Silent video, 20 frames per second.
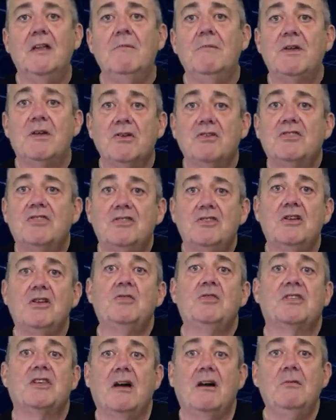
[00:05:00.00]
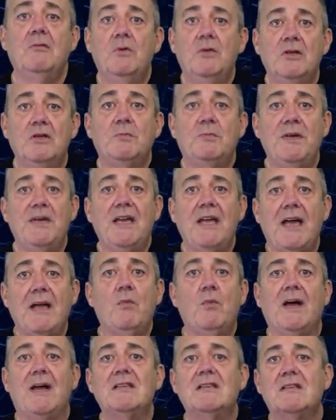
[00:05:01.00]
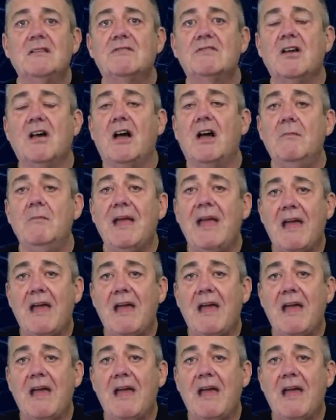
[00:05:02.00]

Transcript: because to do so would be a waste of time,